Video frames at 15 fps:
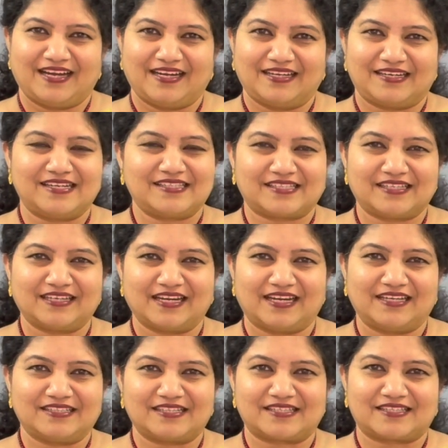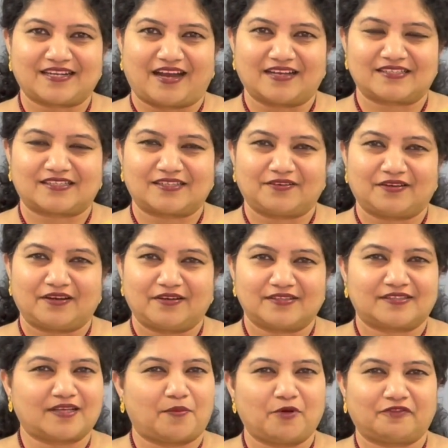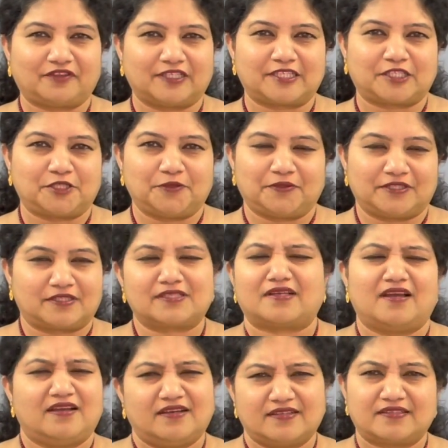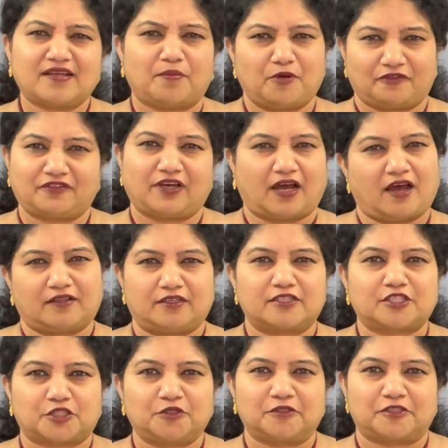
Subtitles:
Recently, I just asked some of the students, some of the other school